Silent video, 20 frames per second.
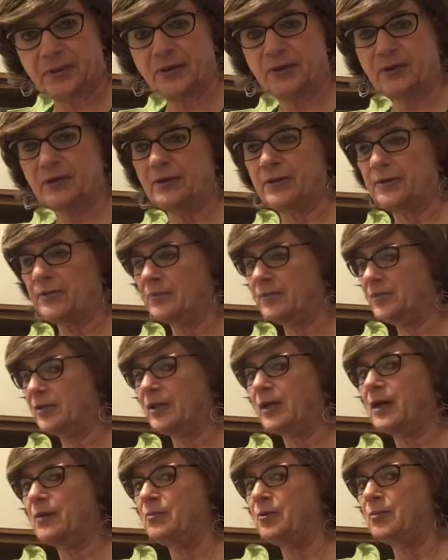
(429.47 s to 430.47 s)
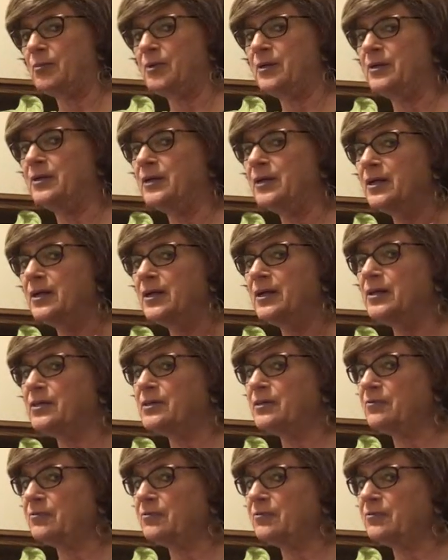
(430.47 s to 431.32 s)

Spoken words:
A lot more peat. So